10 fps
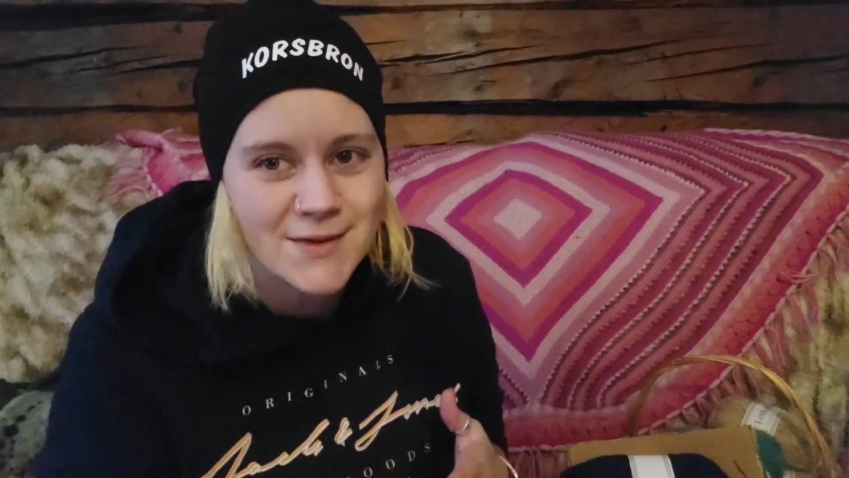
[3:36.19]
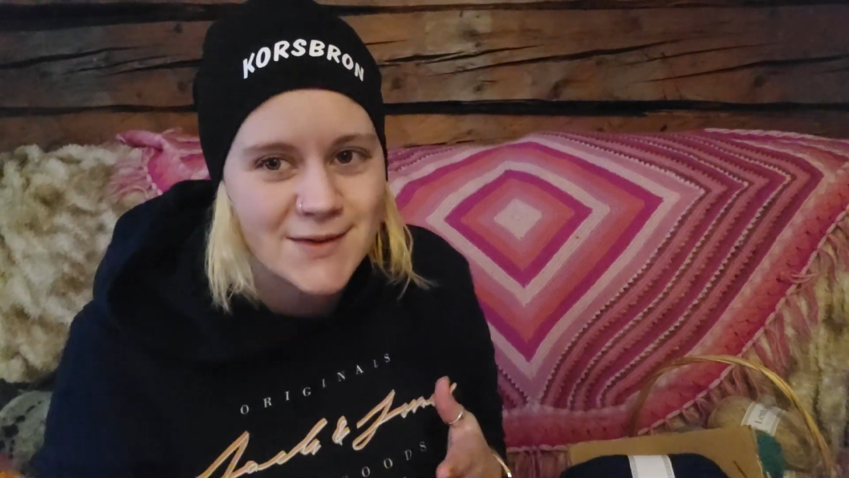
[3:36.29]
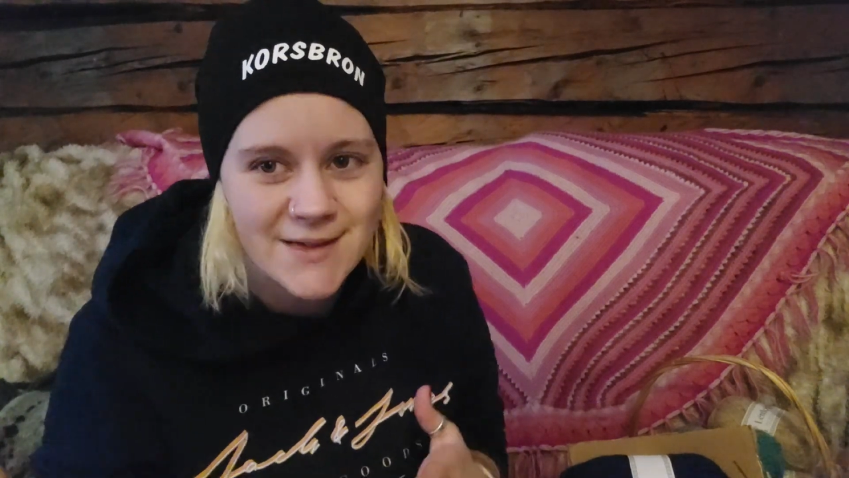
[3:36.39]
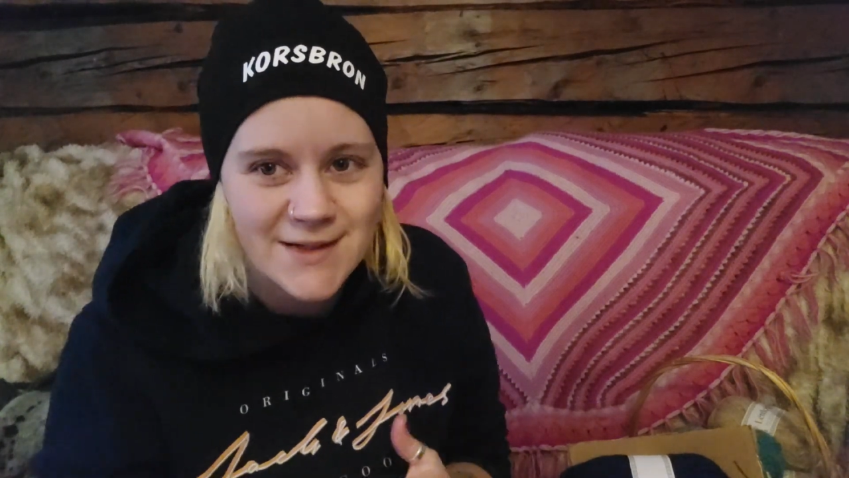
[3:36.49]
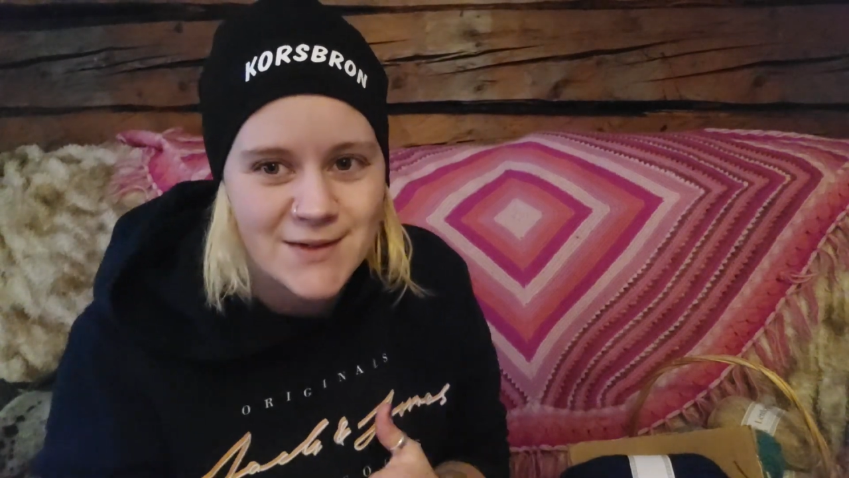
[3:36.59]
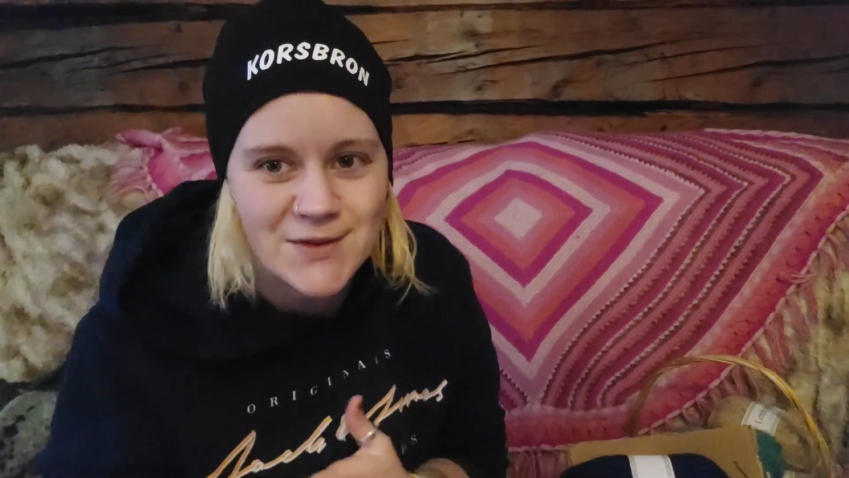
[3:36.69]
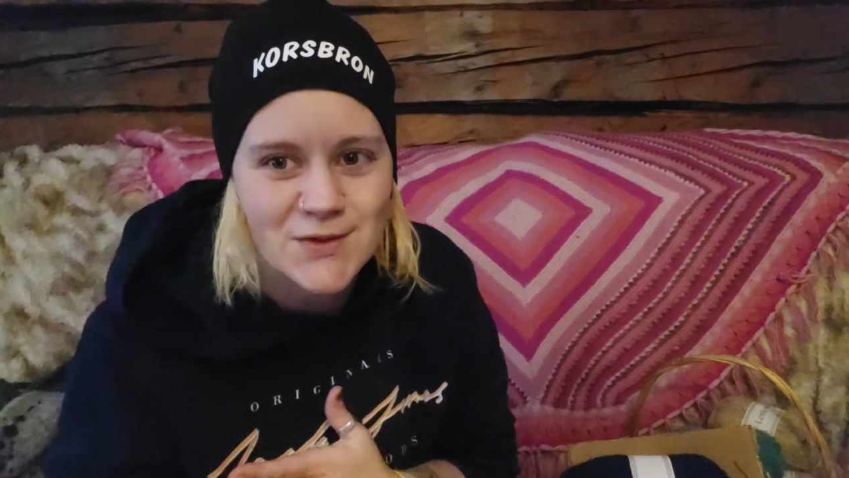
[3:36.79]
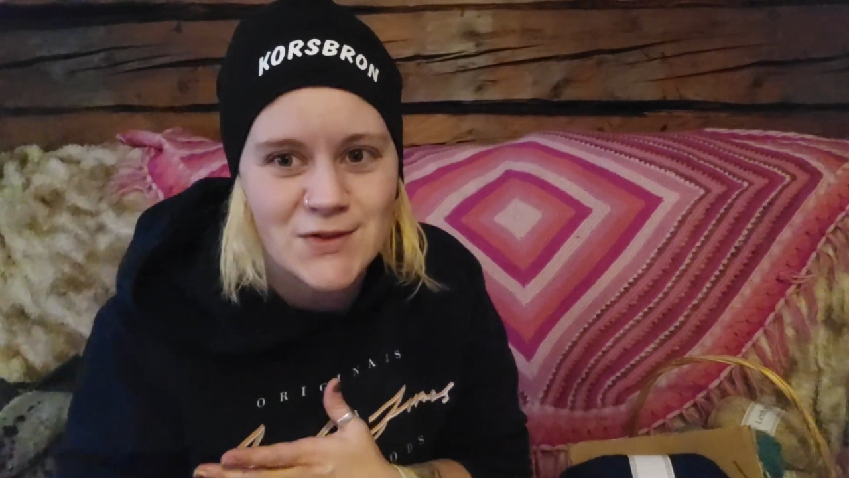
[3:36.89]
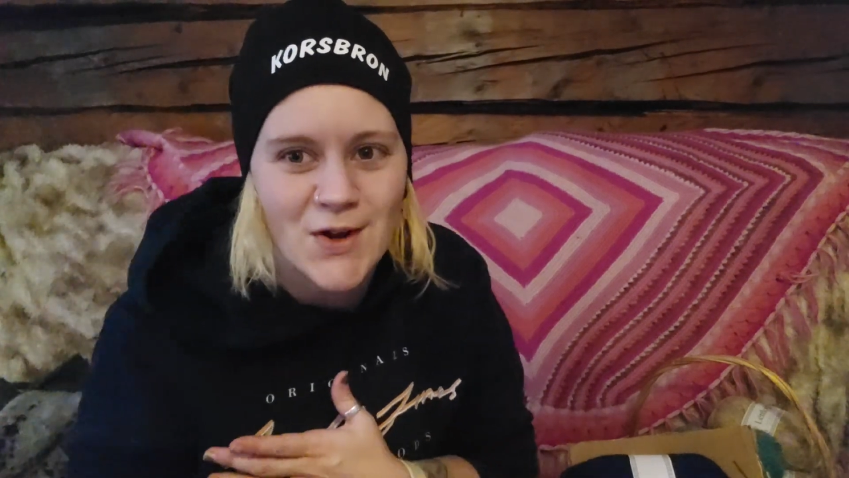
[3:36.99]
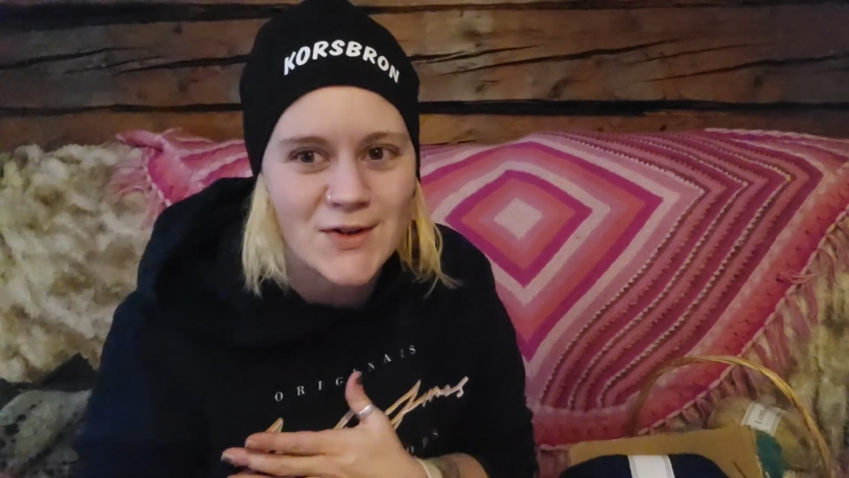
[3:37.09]
needed to
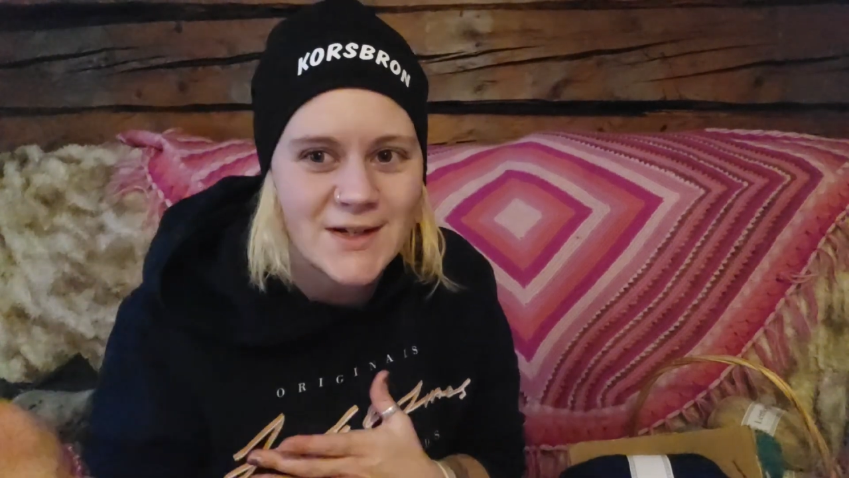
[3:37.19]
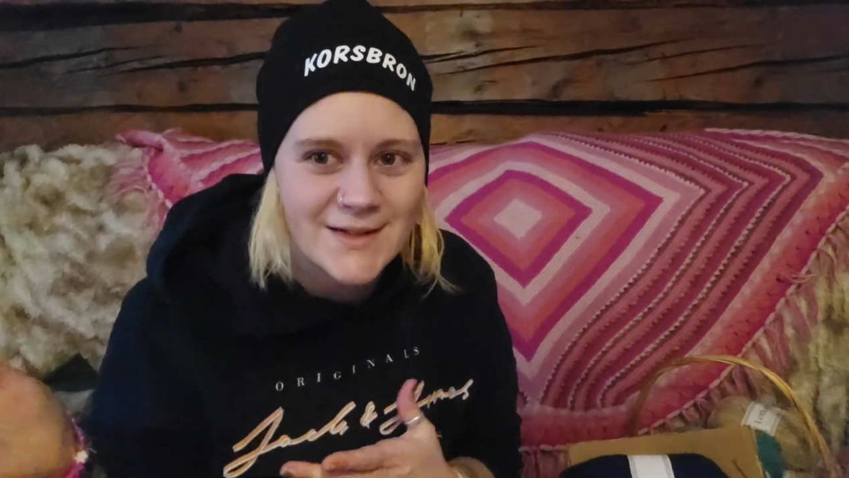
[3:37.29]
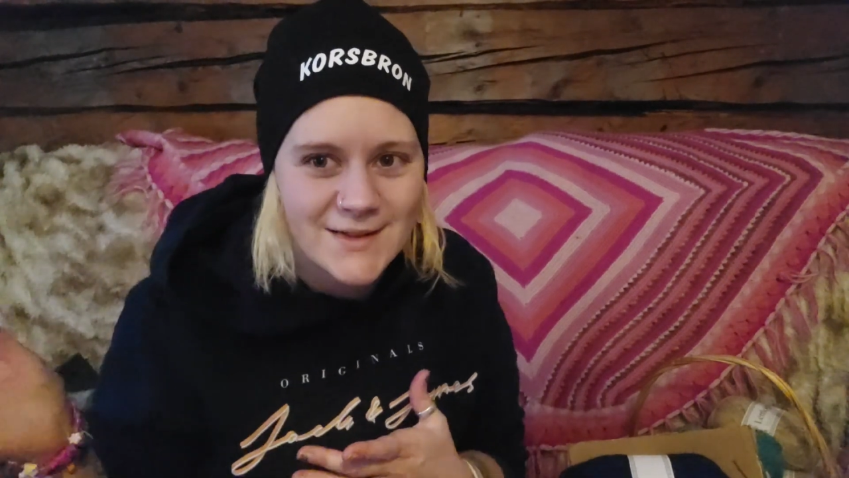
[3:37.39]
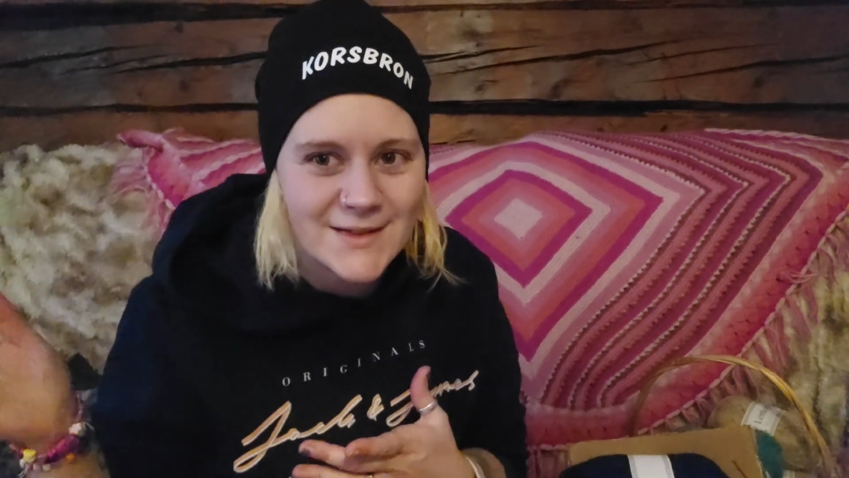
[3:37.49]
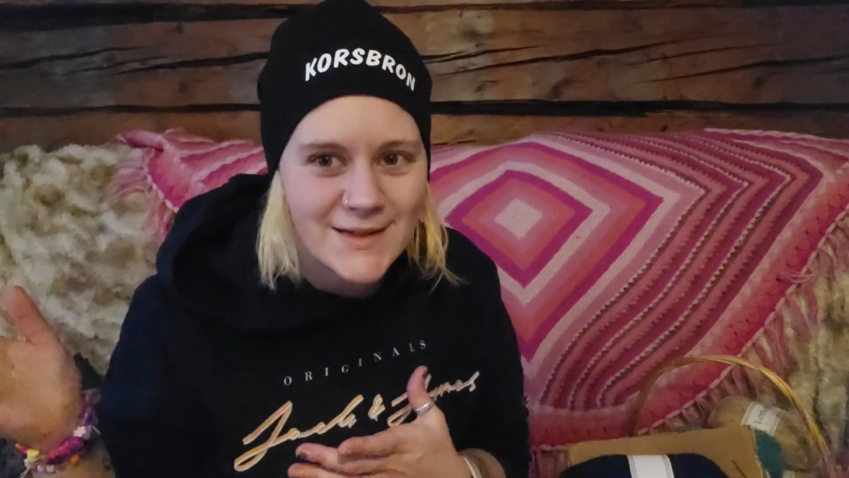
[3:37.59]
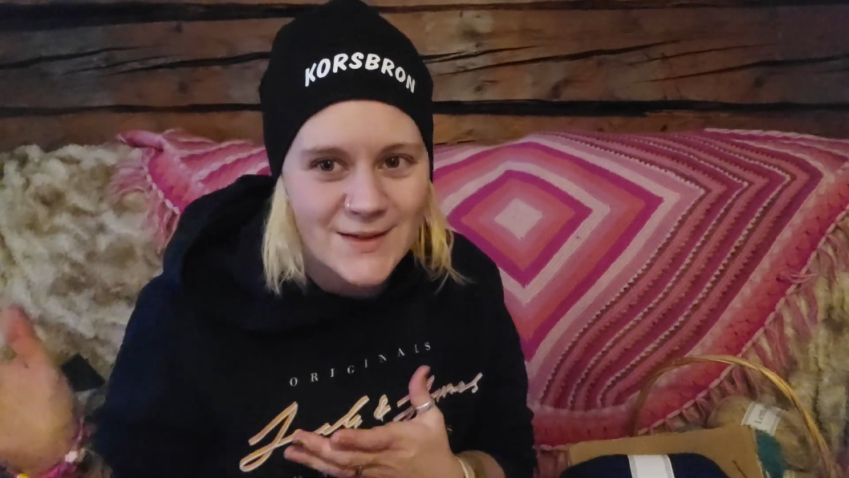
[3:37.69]
start this